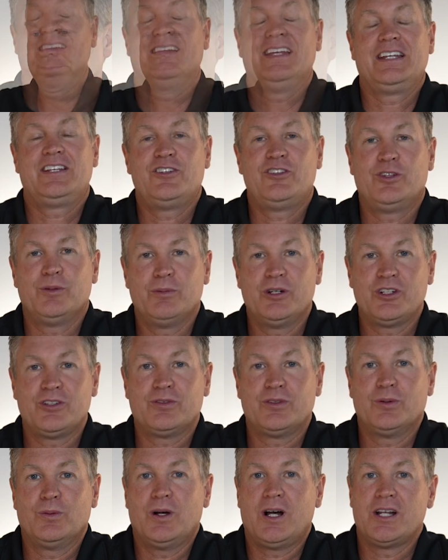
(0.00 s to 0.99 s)
Thank you so much
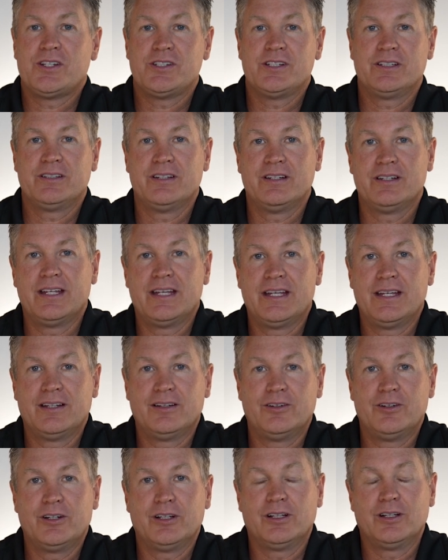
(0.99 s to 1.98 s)
for watching today
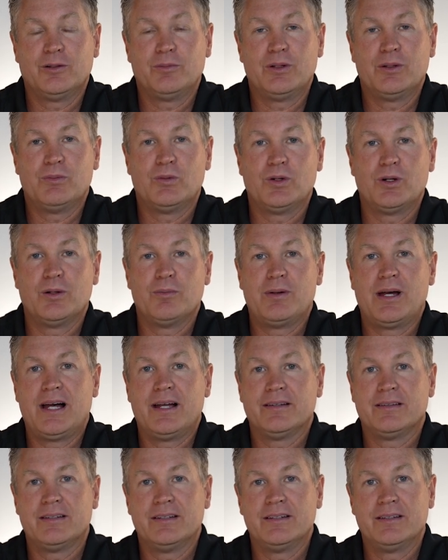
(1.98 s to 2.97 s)
and learning a little bit more
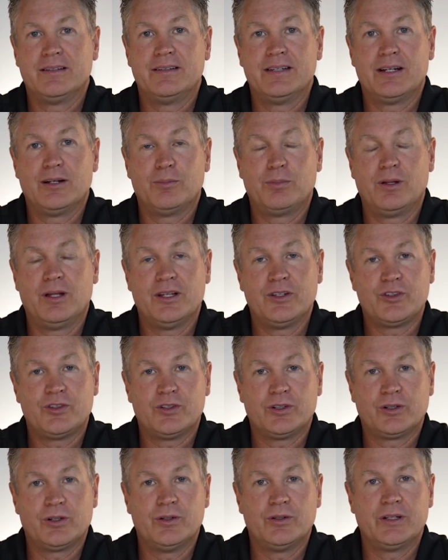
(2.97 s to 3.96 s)
about the Dental Plus
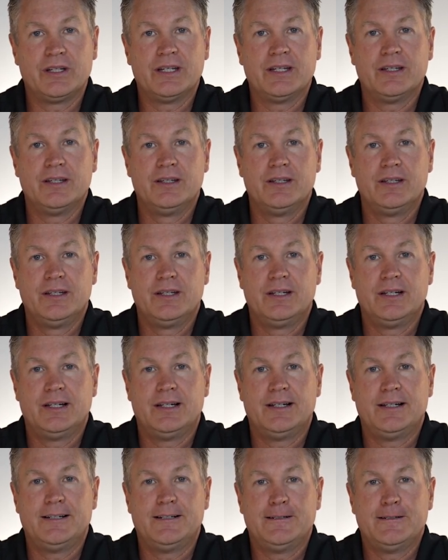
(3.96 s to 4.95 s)
Zirconia.
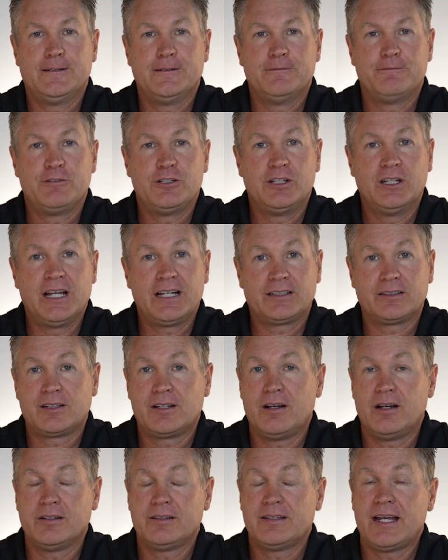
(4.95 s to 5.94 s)
If you'd like to
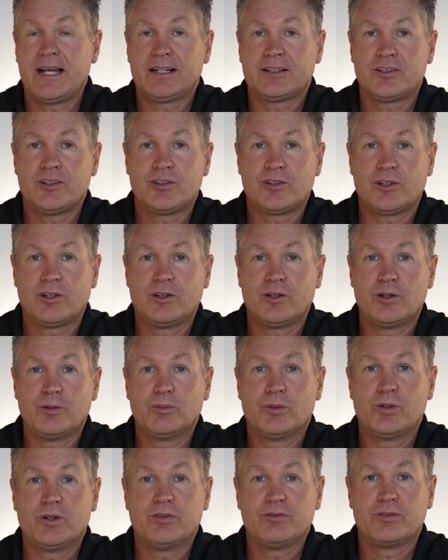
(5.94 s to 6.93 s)
contact us to learn
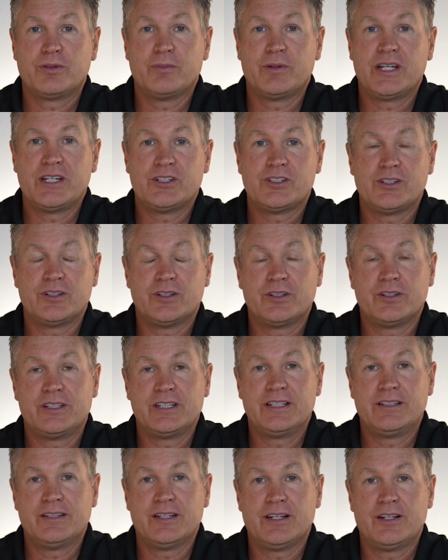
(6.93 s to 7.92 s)
more information or
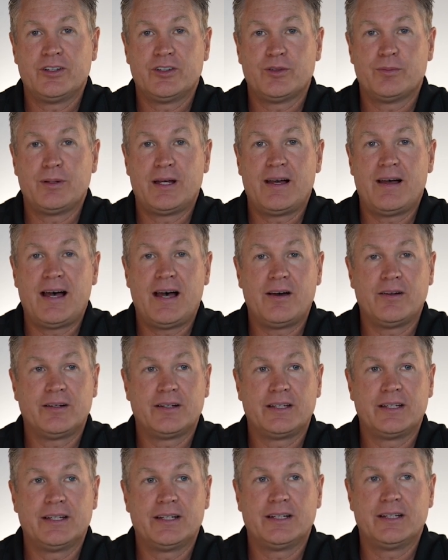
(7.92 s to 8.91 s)
details about how to
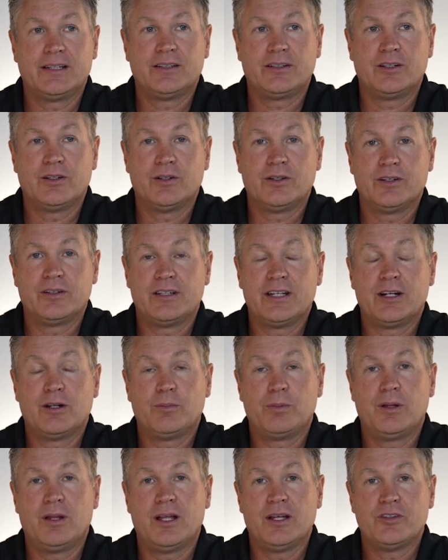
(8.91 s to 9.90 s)
get it, go to
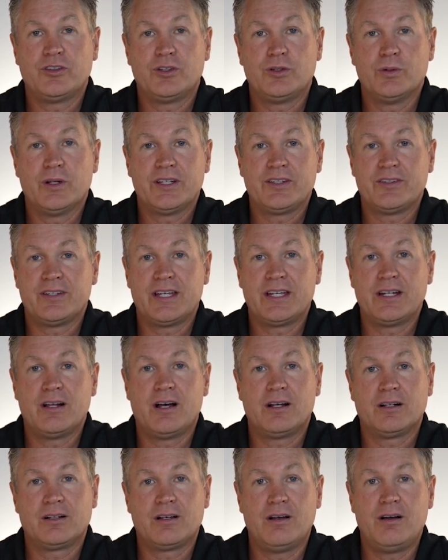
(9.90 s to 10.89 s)

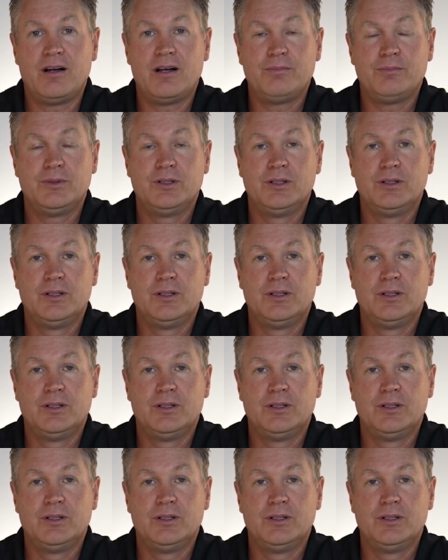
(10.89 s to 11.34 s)
dentalplususa.com,